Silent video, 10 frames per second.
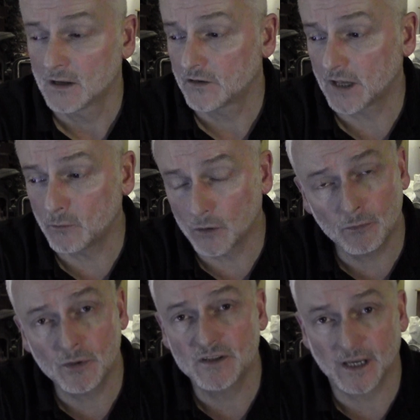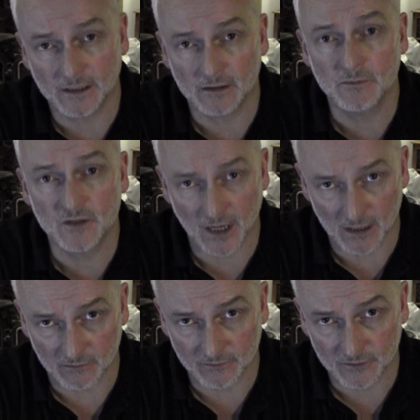They will protect
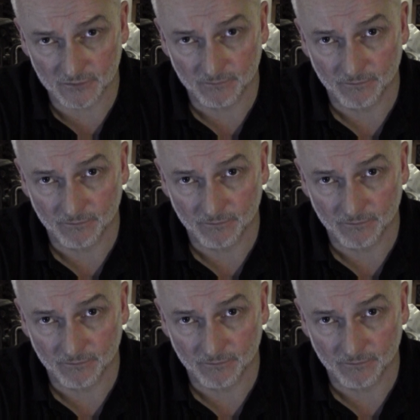themselves.